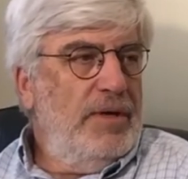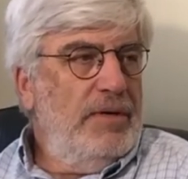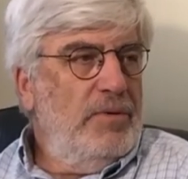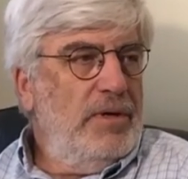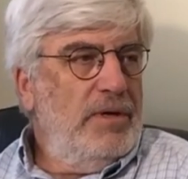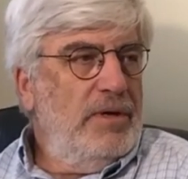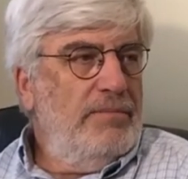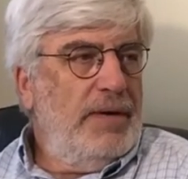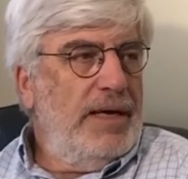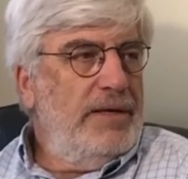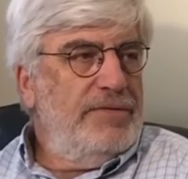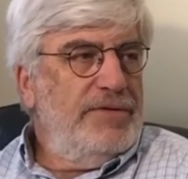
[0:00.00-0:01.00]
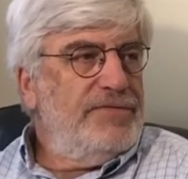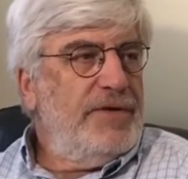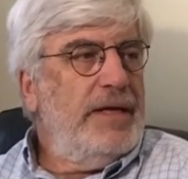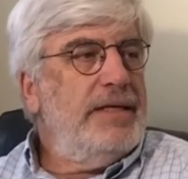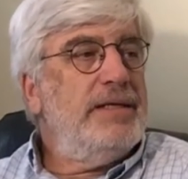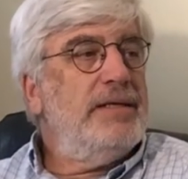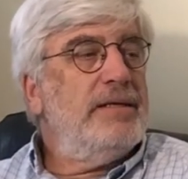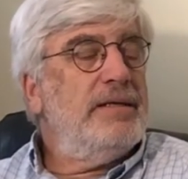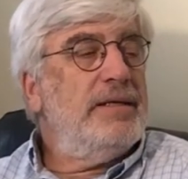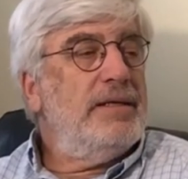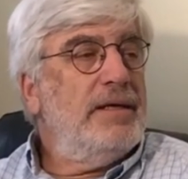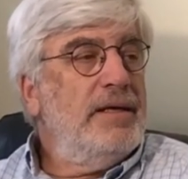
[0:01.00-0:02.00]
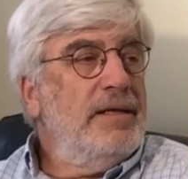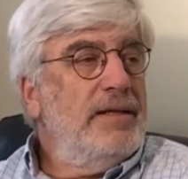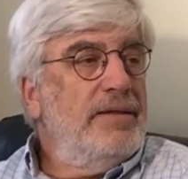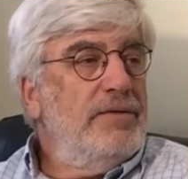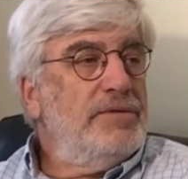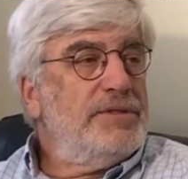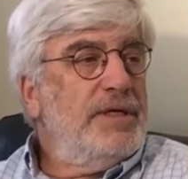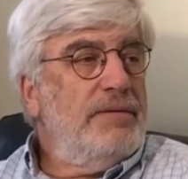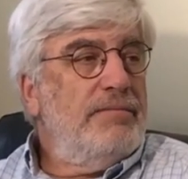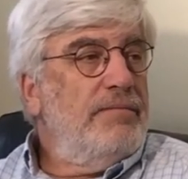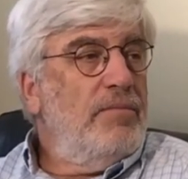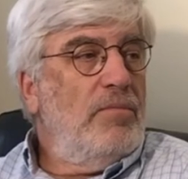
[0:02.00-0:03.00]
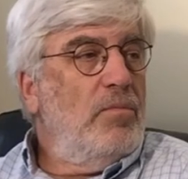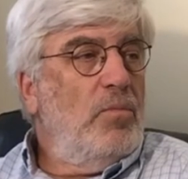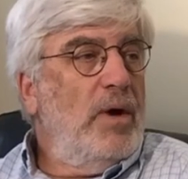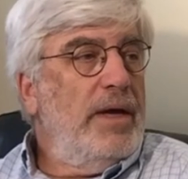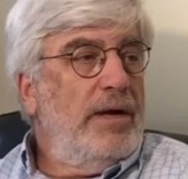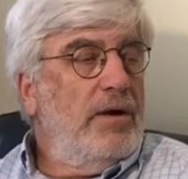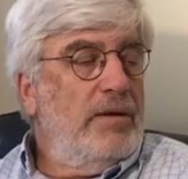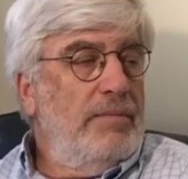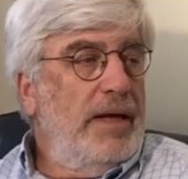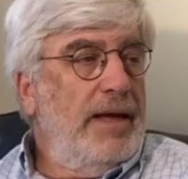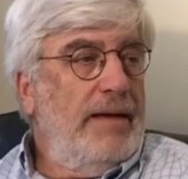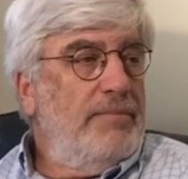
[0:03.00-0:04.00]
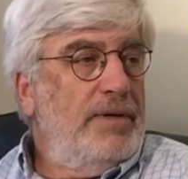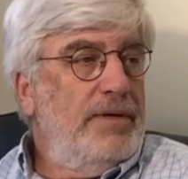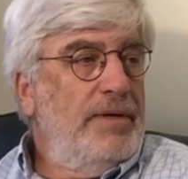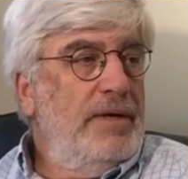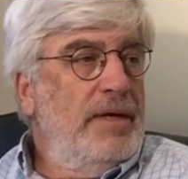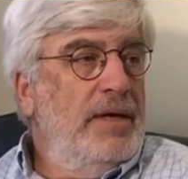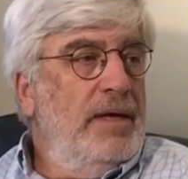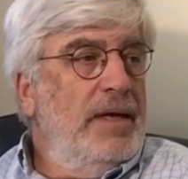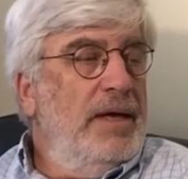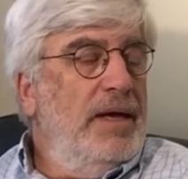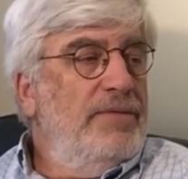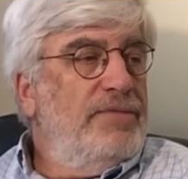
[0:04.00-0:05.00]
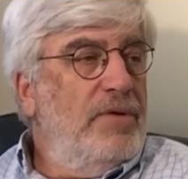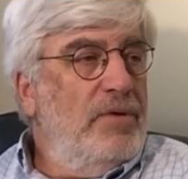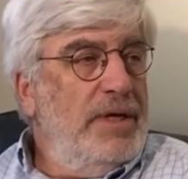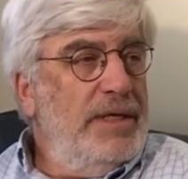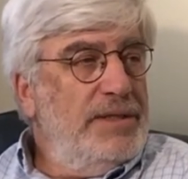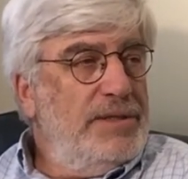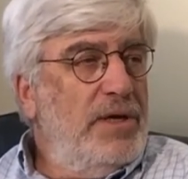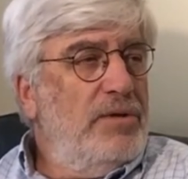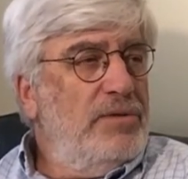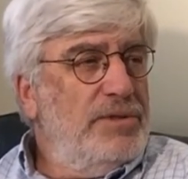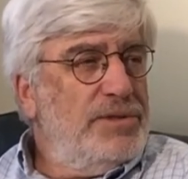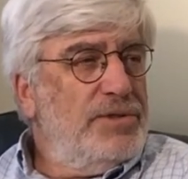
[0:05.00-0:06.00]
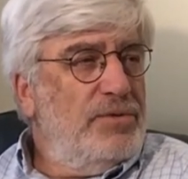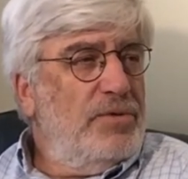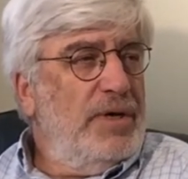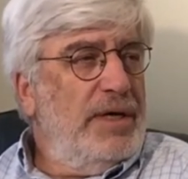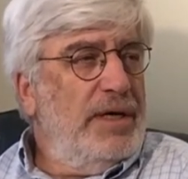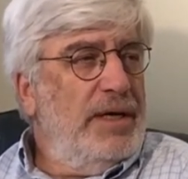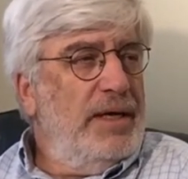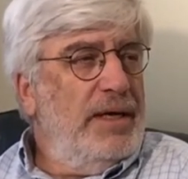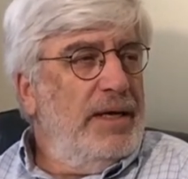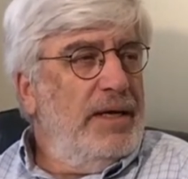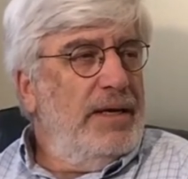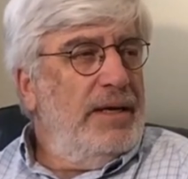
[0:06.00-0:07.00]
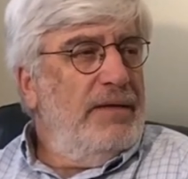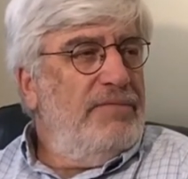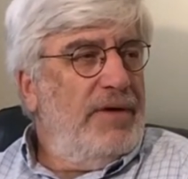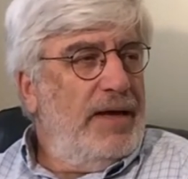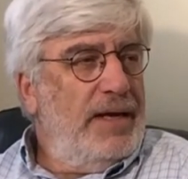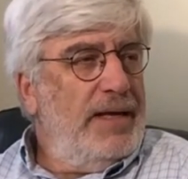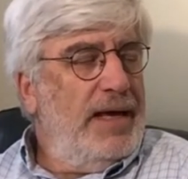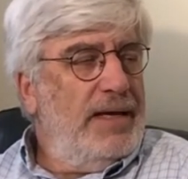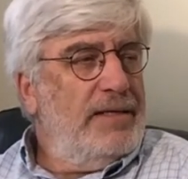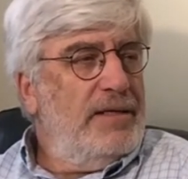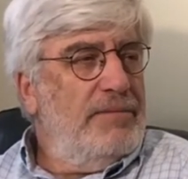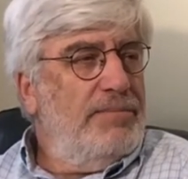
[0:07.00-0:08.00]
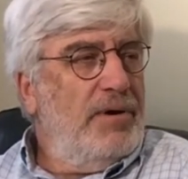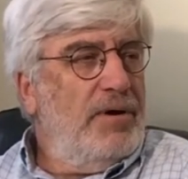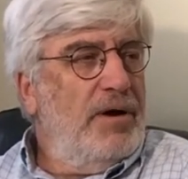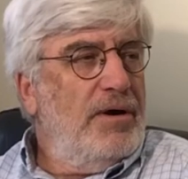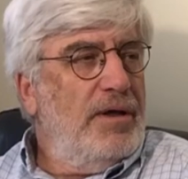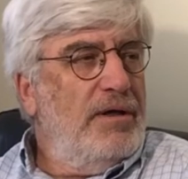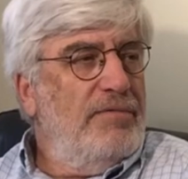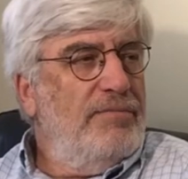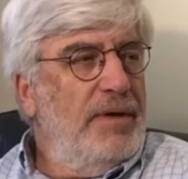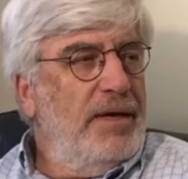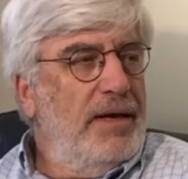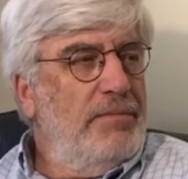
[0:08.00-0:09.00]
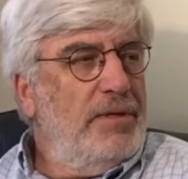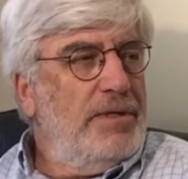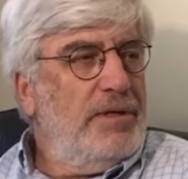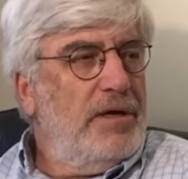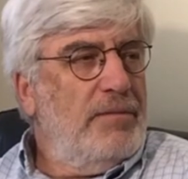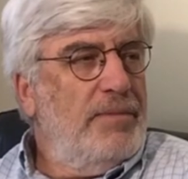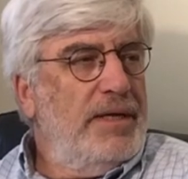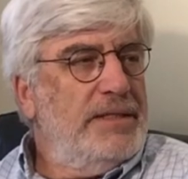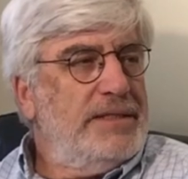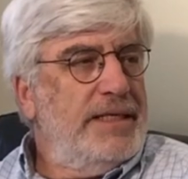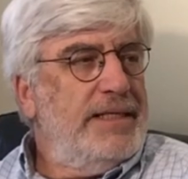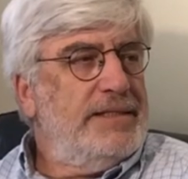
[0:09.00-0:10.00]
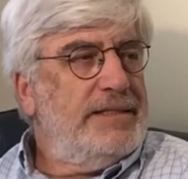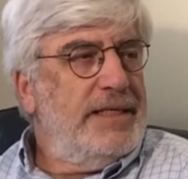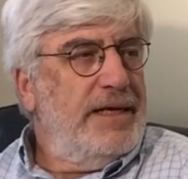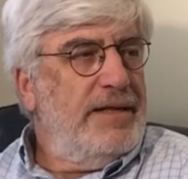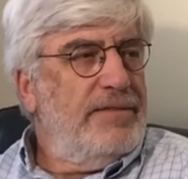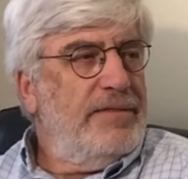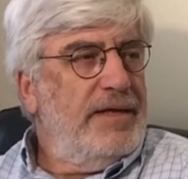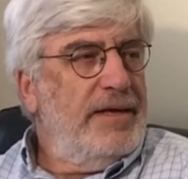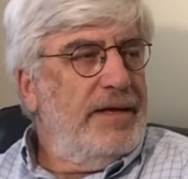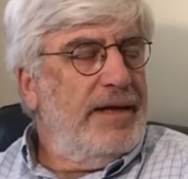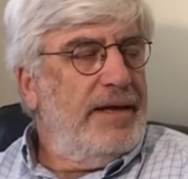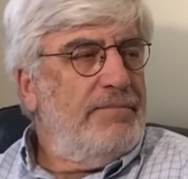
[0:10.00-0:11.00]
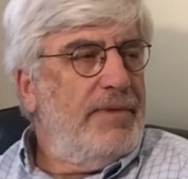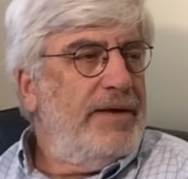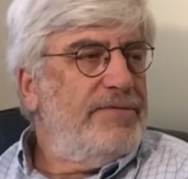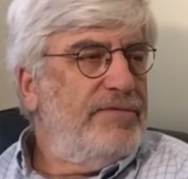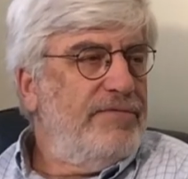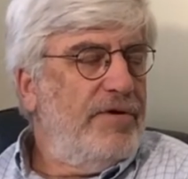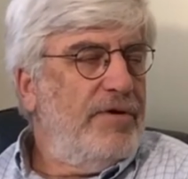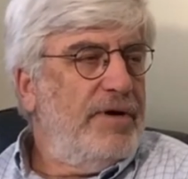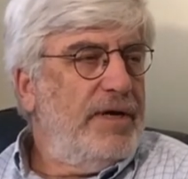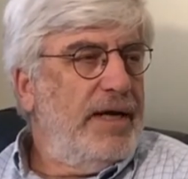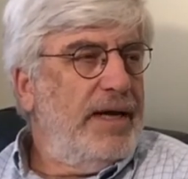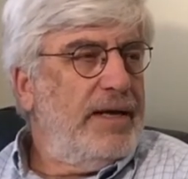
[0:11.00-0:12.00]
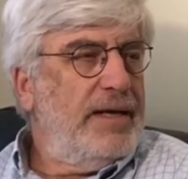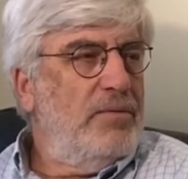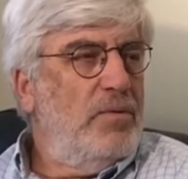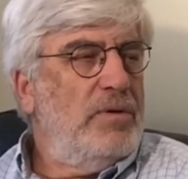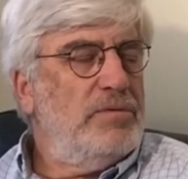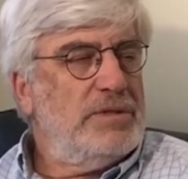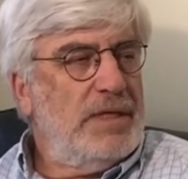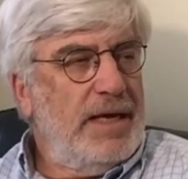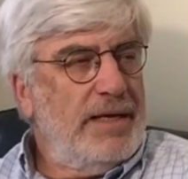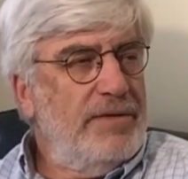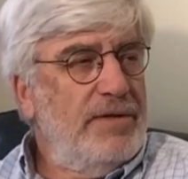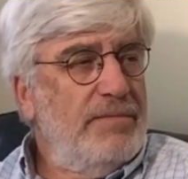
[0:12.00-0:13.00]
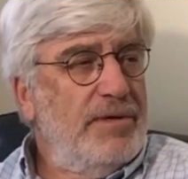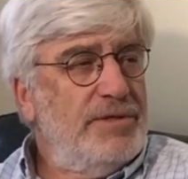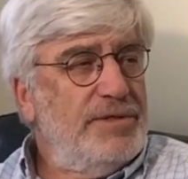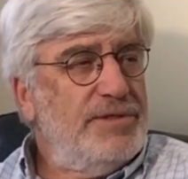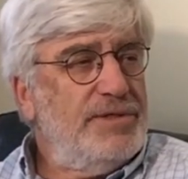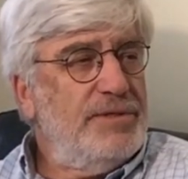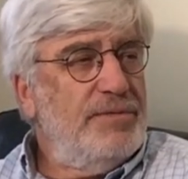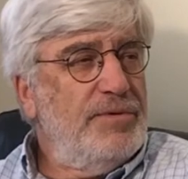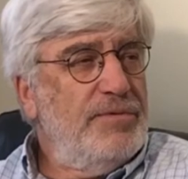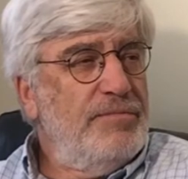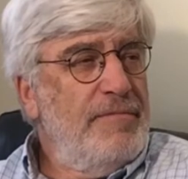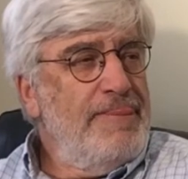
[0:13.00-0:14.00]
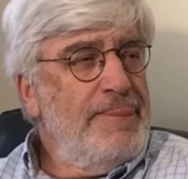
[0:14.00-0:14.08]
He wasn't going to bite on this idea that there was some way it ought to happen. And so he told the story, and he finally got to the part of being able to talk about his dad's death, that he'd had a massive heart attack and what it was like in the emergency room.